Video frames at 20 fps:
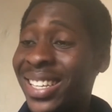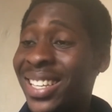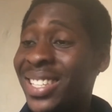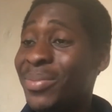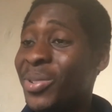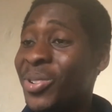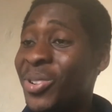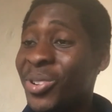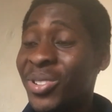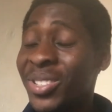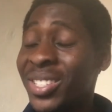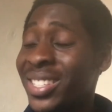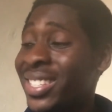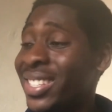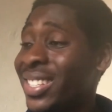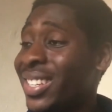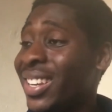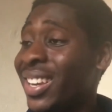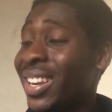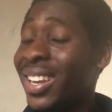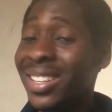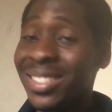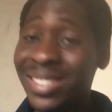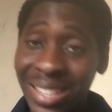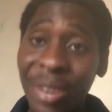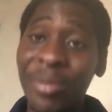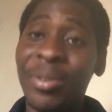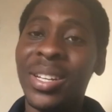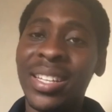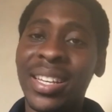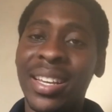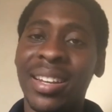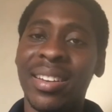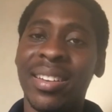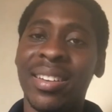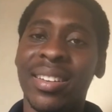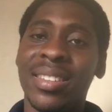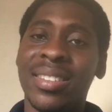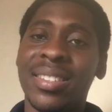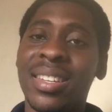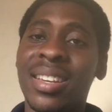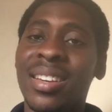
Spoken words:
because they're really killing it.